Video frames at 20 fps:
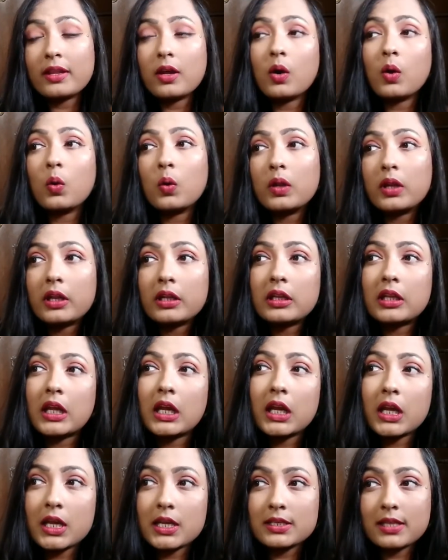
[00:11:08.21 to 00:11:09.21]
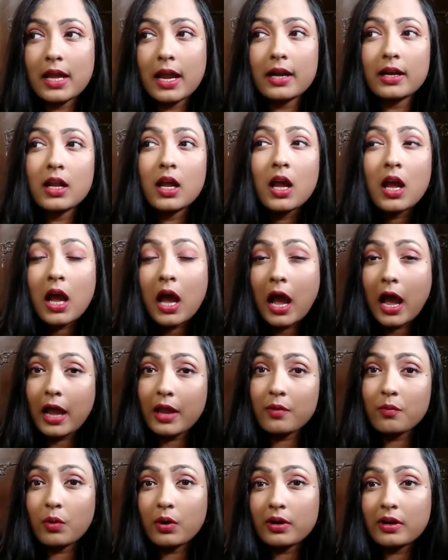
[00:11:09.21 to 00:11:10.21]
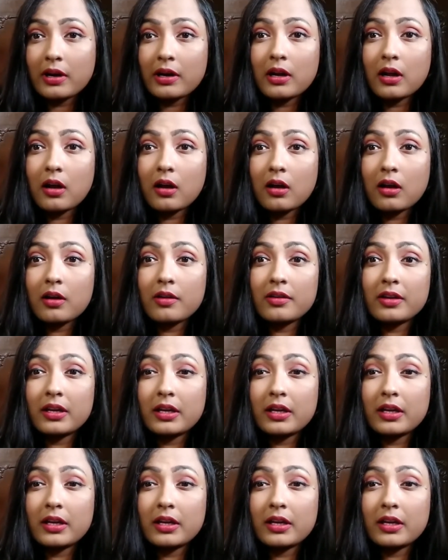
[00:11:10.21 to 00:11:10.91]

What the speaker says: The only thing is that I wanted a